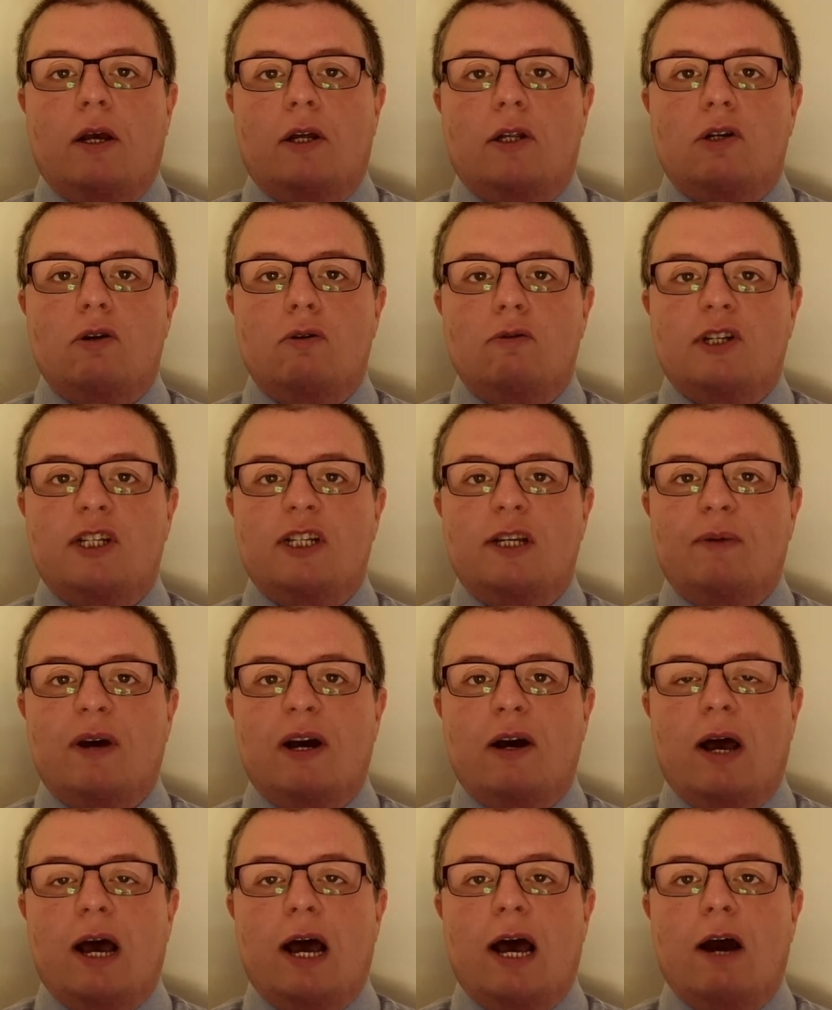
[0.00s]
talks
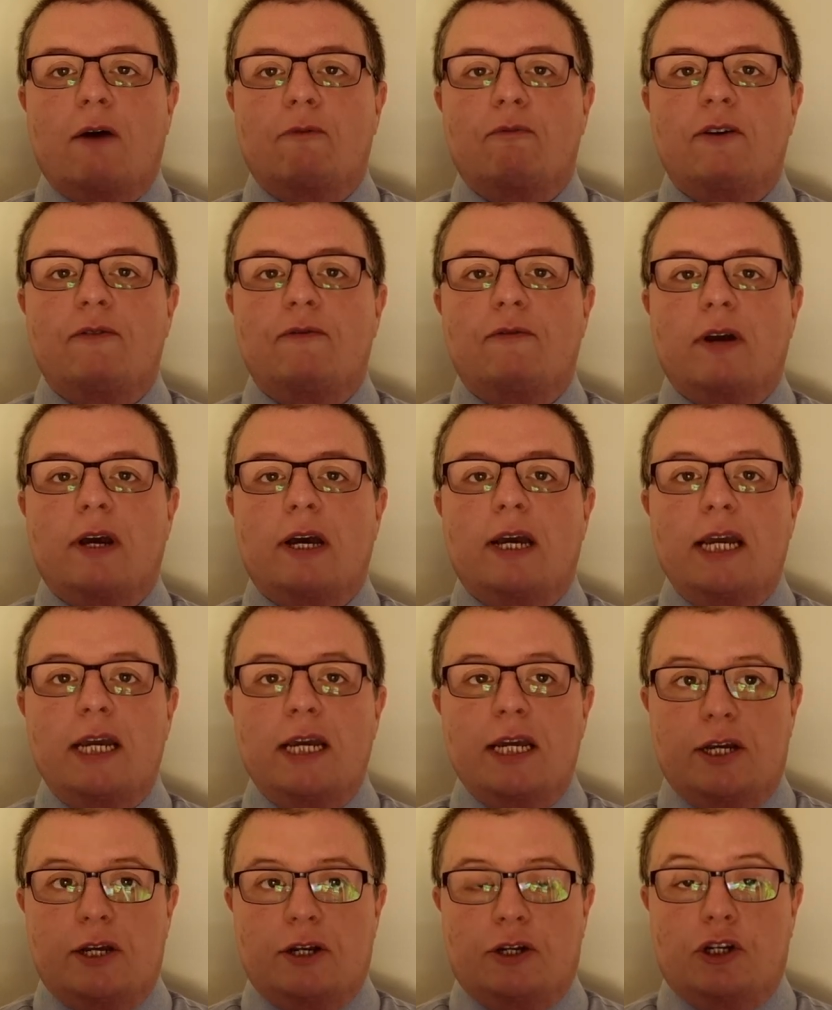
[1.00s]
about how we've
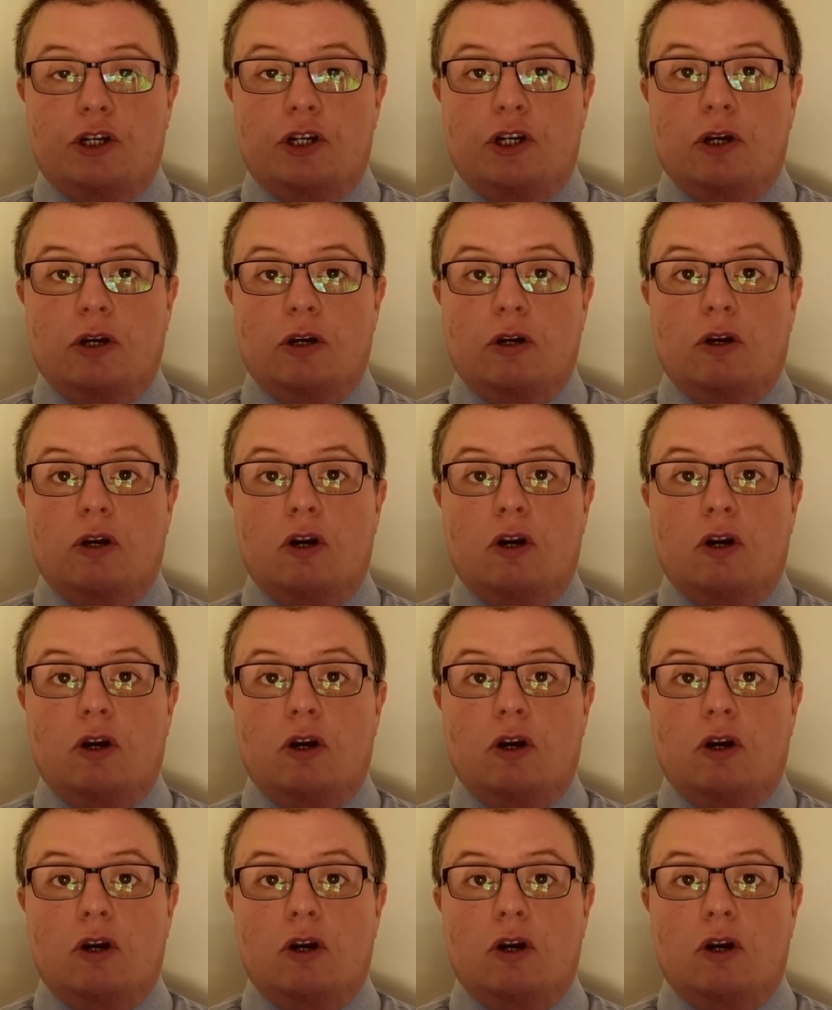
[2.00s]
each